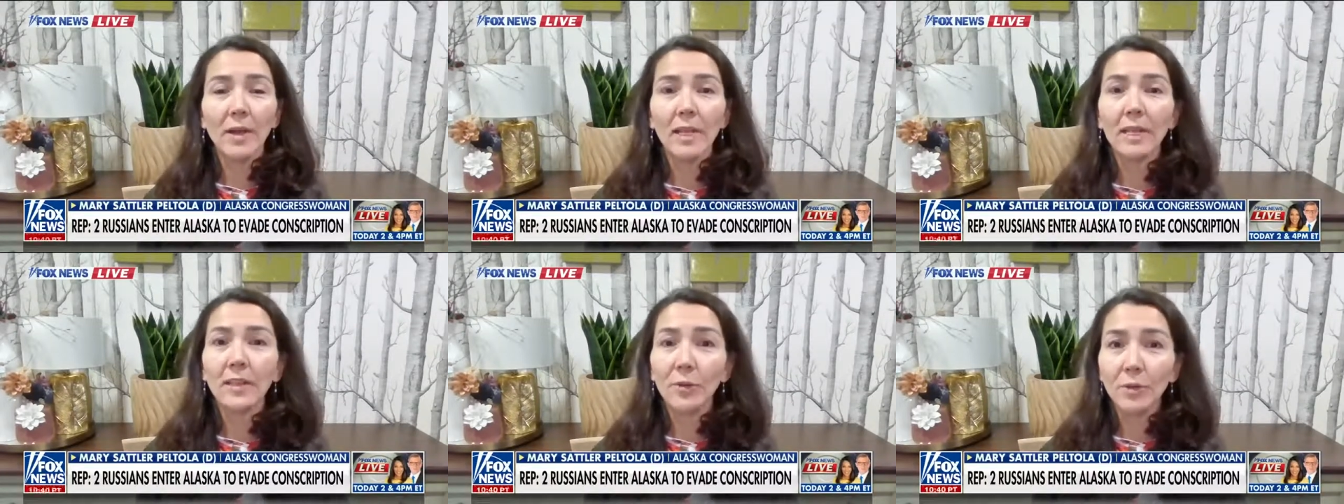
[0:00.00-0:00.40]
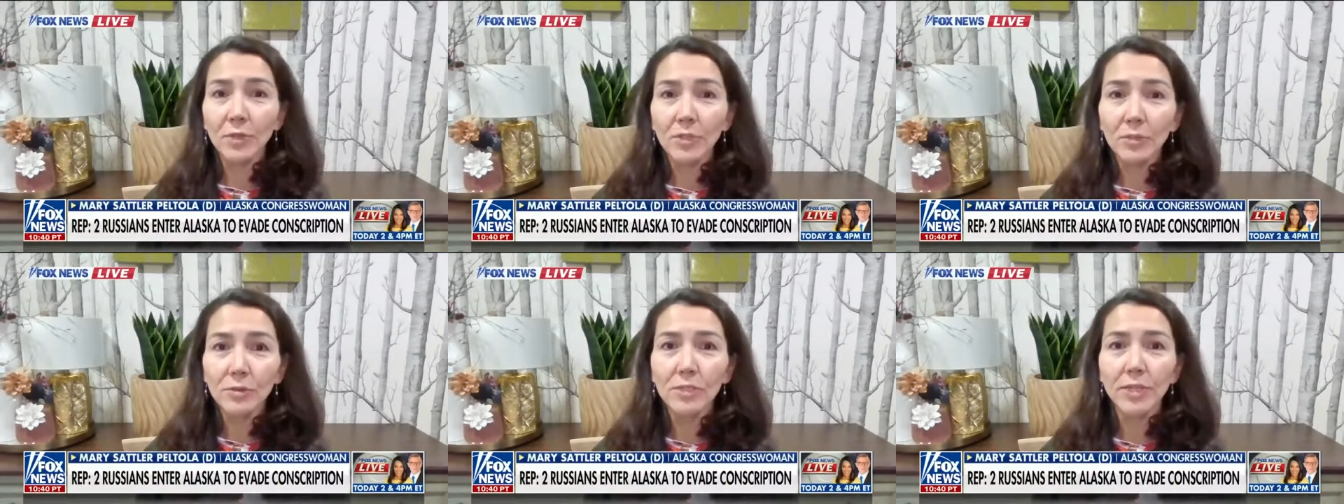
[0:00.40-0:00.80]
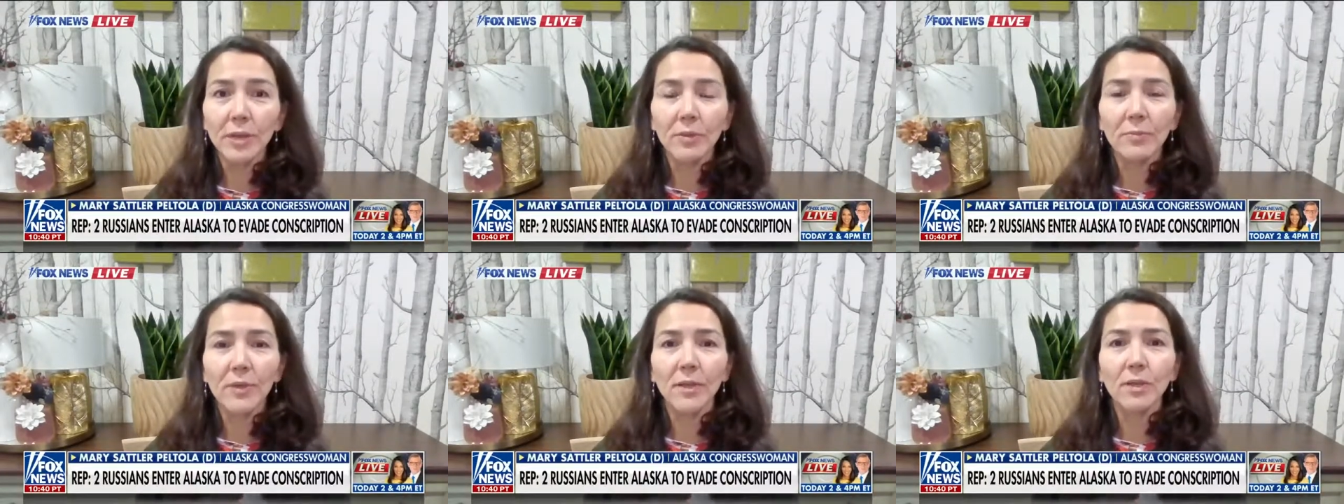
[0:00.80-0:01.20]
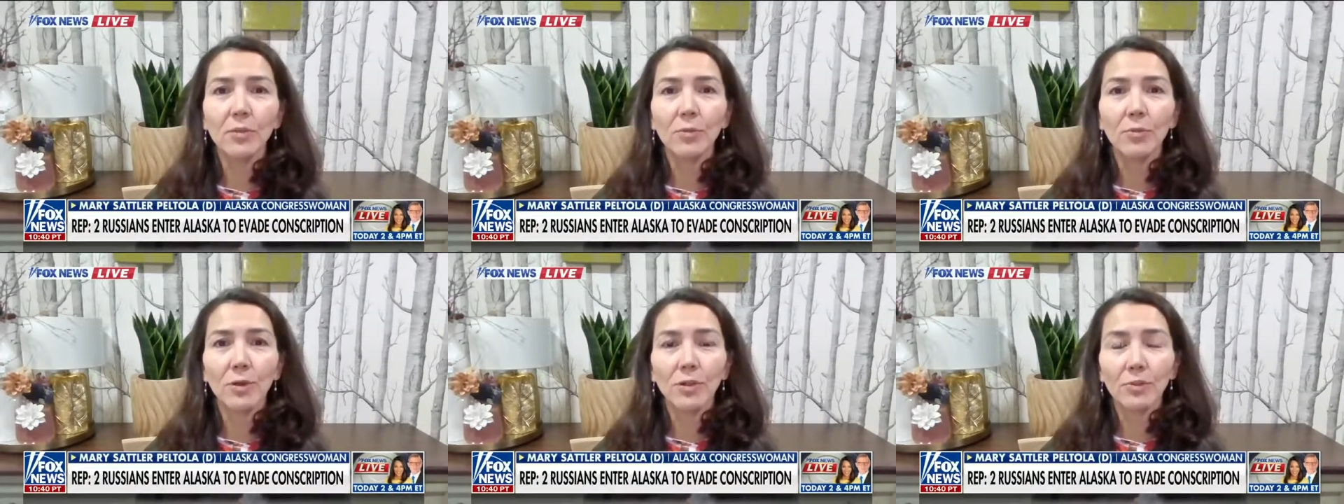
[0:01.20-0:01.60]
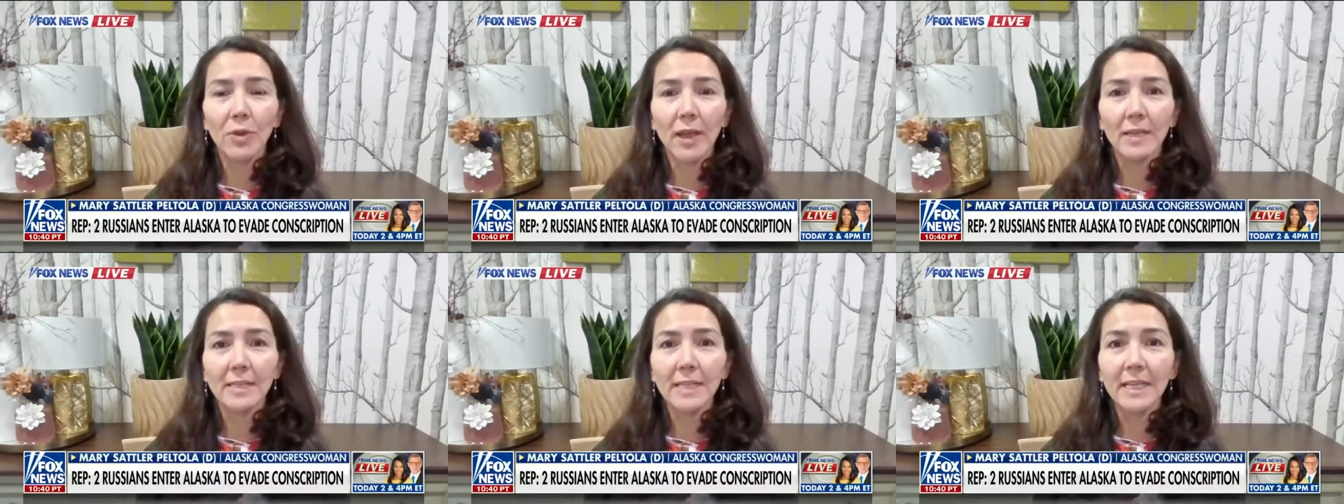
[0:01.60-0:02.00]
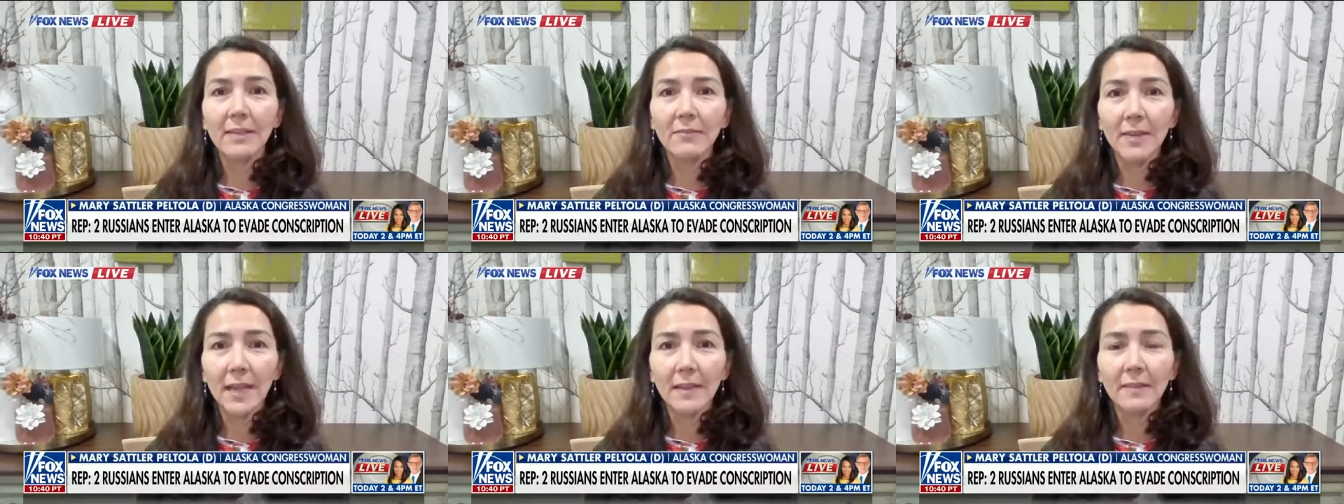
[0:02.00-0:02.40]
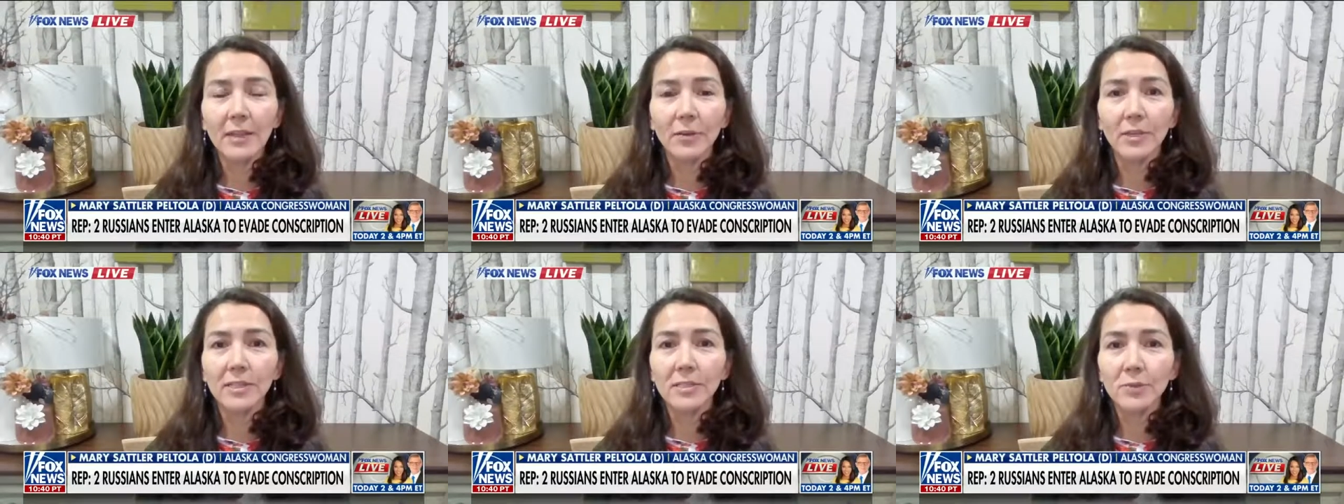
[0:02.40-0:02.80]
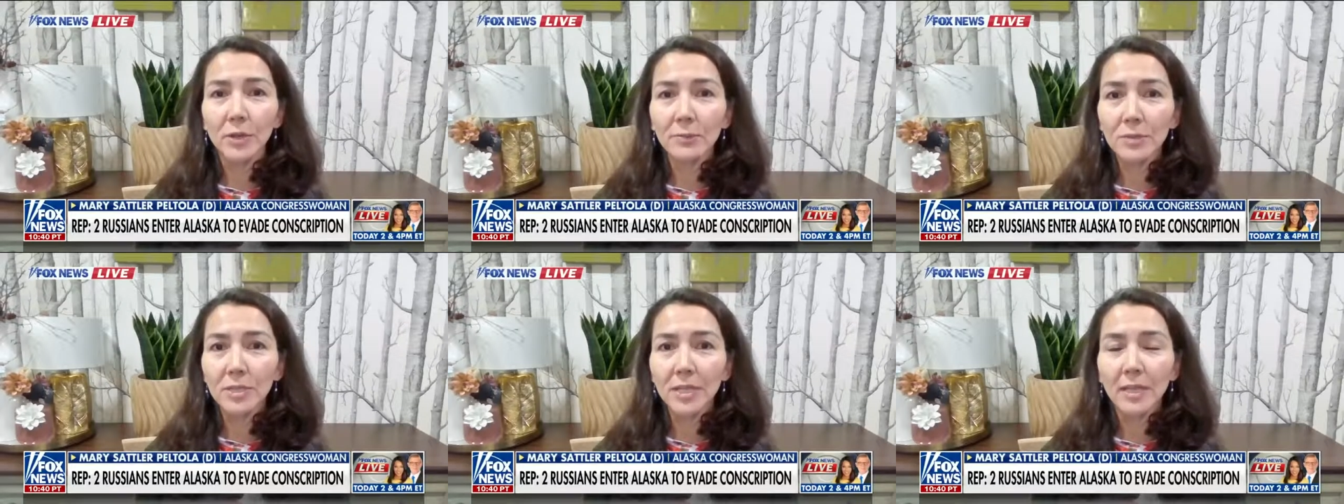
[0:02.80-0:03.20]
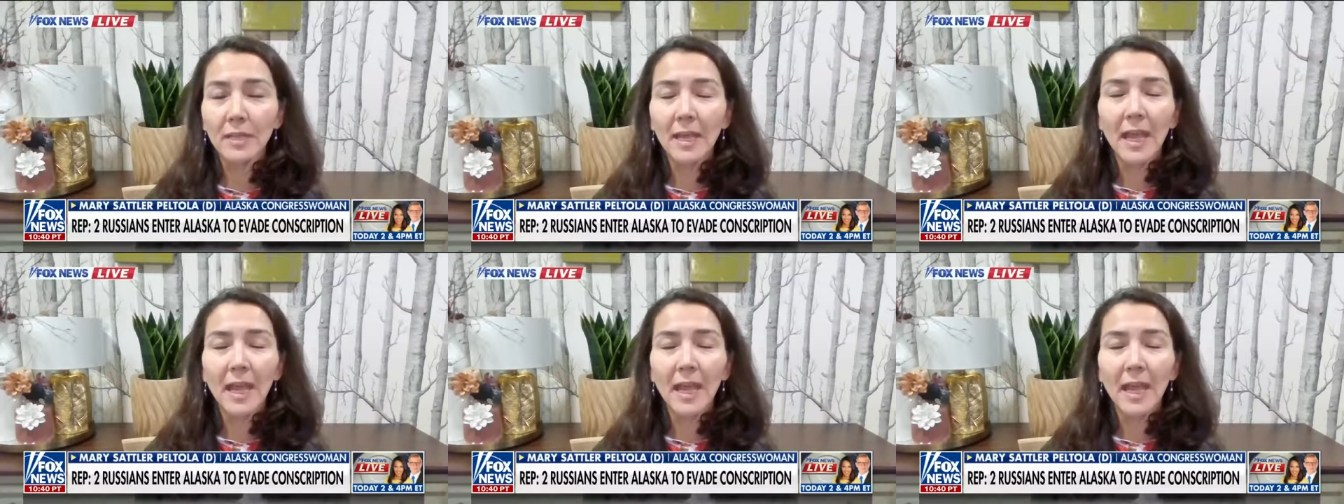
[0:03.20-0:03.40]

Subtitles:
There were 2 gentlemen who were trying to evade their inscription.